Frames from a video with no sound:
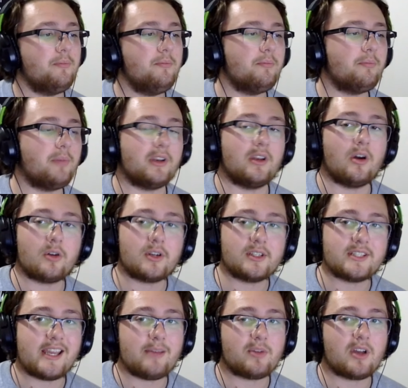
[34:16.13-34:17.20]
but Notre
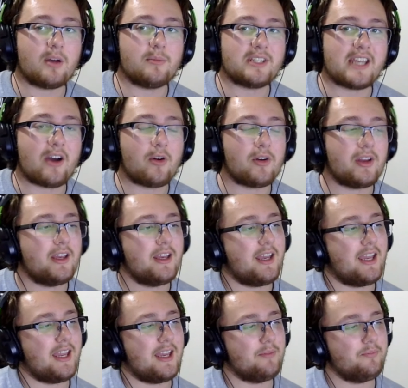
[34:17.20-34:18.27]
Dame comes out
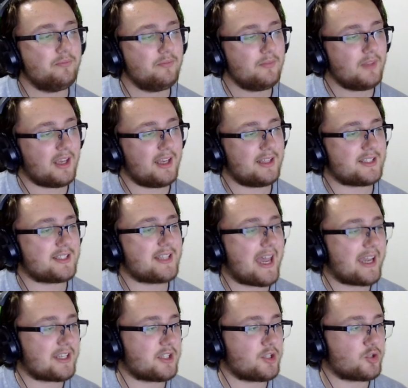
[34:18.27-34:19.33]
and
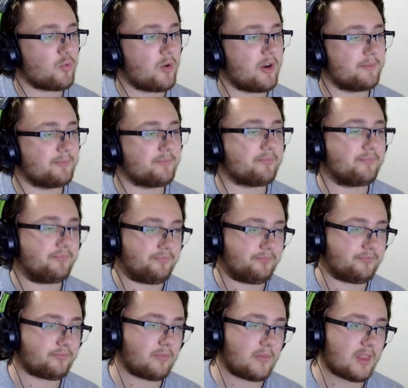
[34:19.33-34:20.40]
snags this one.
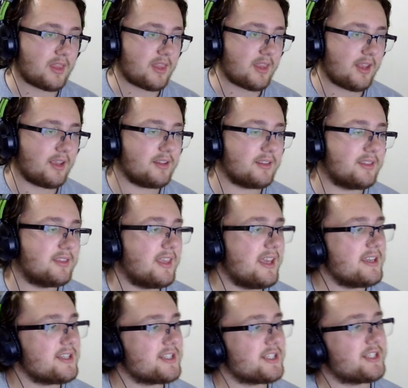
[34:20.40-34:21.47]

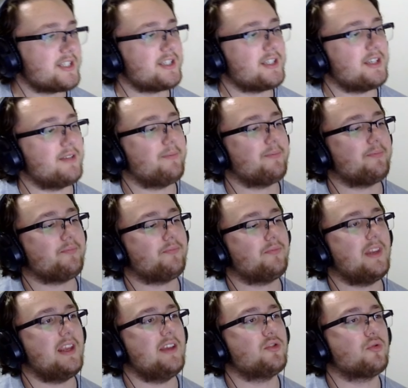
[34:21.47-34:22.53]
This
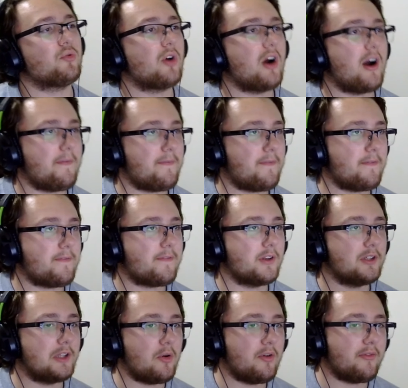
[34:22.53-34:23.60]
is rough for
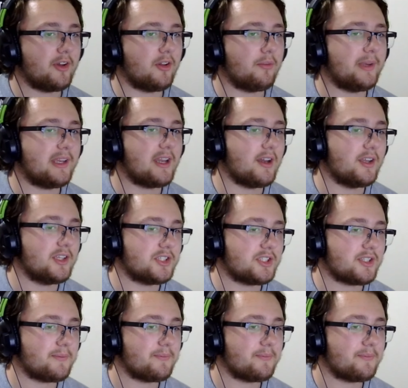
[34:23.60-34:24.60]
Louisville because